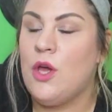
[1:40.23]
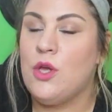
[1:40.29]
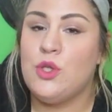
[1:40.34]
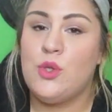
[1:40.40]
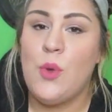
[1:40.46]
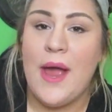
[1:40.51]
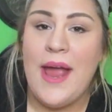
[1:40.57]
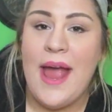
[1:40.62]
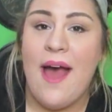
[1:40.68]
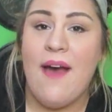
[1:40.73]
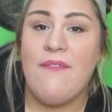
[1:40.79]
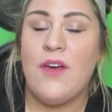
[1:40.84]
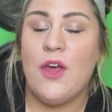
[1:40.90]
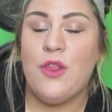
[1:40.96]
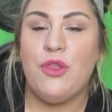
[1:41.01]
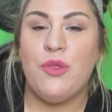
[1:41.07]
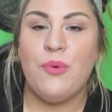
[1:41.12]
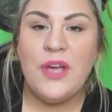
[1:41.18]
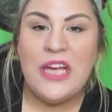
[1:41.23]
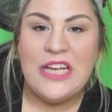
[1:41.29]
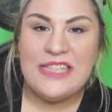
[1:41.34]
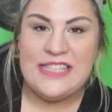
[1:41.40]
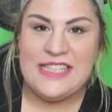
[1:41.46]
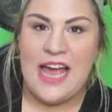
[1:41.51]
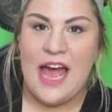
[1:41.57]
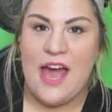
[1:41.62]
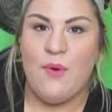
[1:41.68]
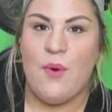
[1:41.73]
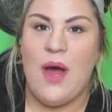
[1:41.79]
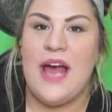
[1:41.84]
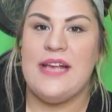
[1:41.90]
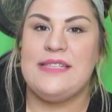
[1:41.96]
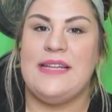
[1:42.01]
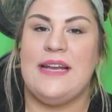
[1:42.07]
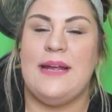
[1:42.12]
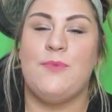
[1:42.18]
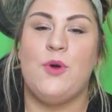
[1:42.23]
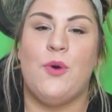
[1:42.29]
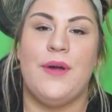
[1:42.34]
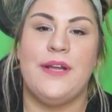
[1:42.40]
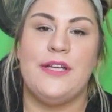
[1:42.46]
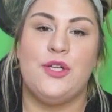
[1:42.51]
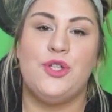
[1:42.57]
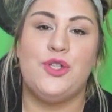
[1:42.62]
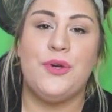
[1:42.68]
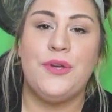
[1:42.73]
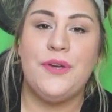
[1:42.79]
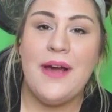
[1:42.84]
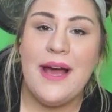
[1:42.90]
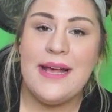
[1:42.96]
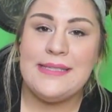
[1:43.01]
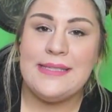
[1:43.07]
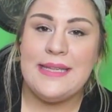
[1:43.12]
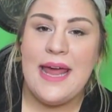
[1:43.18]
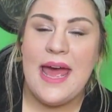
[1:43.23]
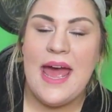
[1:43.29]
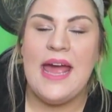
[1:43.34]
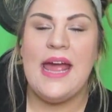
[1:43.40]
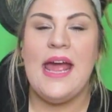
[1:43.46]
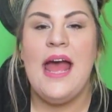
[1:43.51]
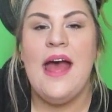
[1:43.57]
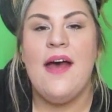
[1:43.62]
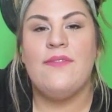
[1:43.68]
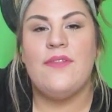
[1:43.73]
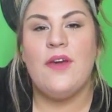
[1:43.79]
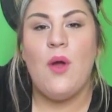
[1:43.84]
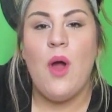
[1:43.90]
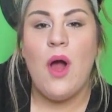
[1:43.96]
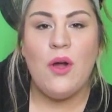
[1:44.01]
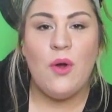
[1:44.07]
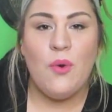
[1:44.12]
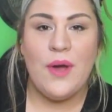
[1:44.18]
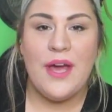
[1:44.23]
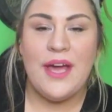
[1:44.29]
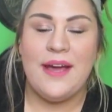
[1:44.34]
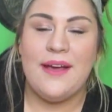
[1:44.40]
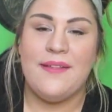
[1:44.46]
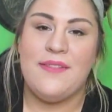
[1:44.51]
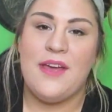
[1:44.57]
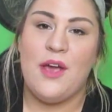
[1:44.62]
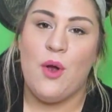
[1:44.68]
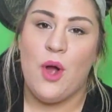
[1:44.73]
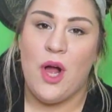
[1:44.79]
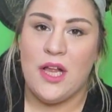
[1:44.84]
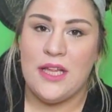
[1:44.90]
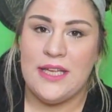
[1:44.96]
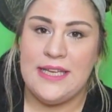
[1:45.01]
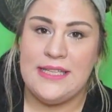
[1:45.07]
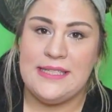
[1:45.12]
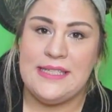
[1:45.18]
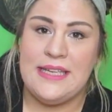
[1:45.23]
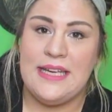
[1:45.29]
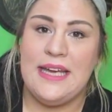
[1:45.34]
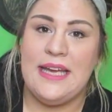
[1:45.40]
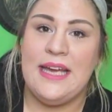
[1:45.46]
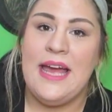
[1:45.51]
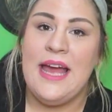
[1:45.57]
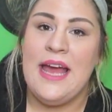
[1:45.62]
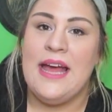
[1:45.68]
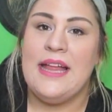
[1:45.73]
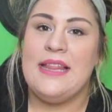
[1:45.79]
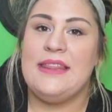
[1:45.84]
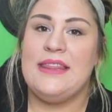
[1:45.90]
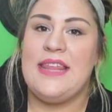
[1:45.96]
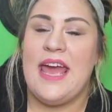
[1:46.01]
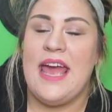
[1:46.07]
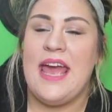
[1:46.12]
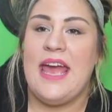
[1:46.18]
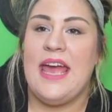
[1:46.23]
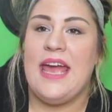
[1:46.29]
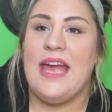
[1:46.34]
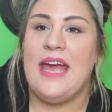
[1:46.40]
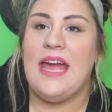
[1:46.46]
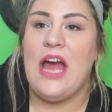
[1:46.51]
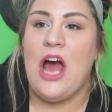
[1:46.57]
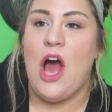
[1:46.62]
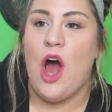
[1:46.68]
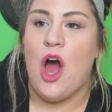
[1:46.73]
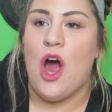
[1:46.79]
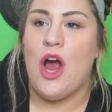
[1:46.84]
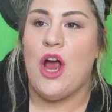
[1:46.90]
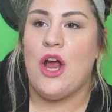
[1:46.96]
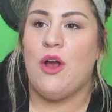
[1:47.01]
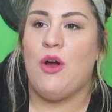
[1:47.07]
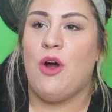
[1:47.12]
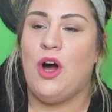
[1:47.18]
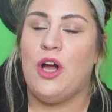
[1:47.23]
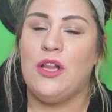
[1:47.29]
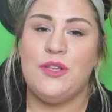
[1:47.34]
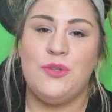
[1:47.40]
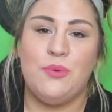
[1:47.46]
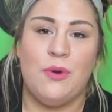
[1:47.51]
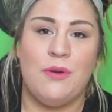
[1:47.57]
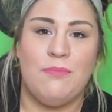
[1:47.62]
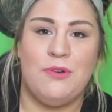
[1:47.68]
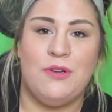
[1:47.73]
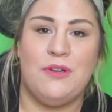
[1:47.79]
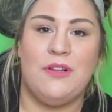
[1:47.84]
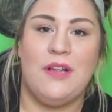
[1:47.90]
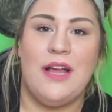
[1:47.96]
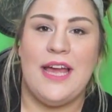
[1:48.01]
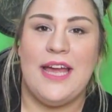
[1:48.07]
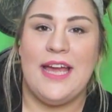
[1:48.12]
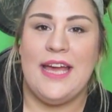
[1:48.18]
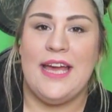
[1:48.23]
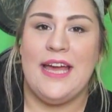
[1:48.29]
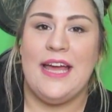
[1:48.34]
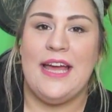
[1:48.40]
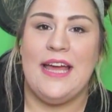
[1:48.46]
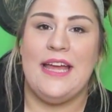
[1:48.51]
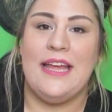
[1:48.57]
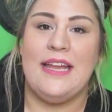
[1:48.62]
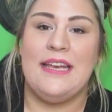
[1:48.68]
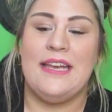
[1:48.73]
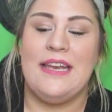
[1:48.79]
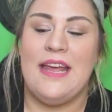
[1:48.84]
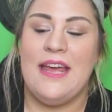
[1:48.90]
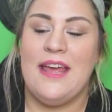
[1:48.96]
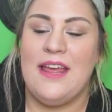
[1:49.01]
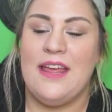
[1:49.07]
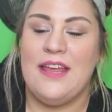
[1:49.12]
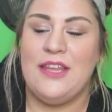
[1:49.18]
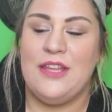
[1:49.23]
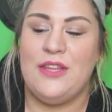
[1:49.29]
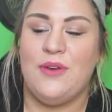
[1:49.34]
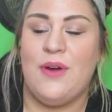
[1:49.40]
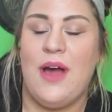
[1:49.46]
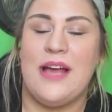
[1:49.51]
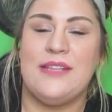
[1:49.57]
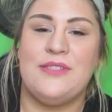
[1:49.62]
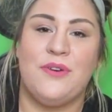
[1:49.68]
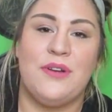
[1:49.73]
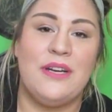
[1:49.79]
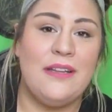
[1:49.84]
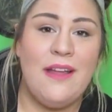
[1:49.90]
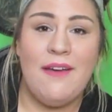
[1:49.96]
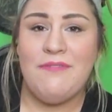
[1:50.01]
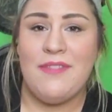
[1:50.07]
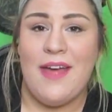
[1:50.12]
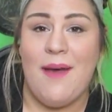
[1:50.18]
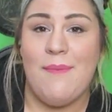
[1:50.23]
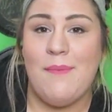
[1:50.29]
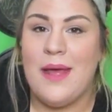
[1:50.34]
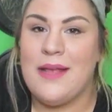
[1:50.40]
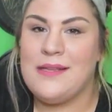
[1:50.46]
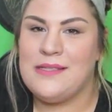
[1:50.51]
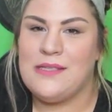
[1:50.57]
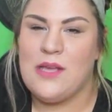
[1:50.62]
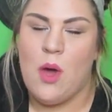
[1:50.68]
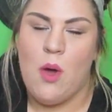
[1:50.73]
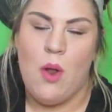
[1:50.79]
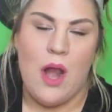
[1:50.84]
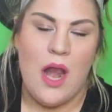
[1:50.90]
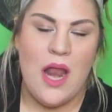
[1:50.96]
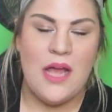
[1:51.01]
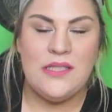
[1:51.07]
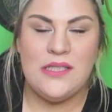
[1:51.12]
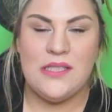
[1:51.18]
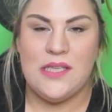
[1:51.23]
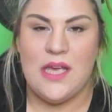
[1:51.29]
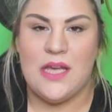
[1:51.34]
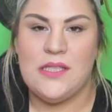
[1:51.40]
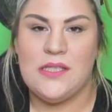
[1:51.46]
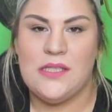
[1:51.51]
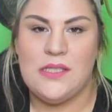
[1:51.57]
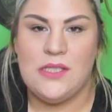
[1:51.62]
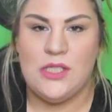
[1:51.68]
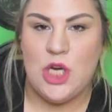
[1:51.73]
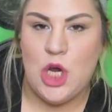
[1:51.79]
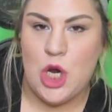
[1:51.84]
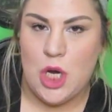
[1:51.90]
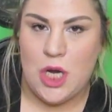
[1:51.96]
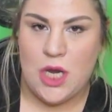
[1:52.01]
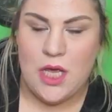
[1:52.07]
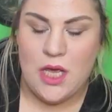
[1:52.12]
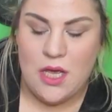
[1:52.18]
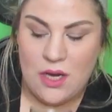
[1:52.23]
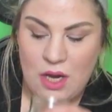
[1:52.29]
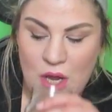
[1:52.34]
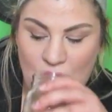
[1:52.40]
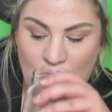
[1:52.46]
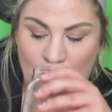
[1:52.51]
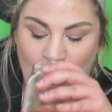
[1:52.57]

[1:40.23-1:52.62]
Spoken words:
So I have 3 DIYs that I'm going to show you guys today. They're all quick, they're all easy, they are all adorable, and you guys are gonna love them. So let's get started.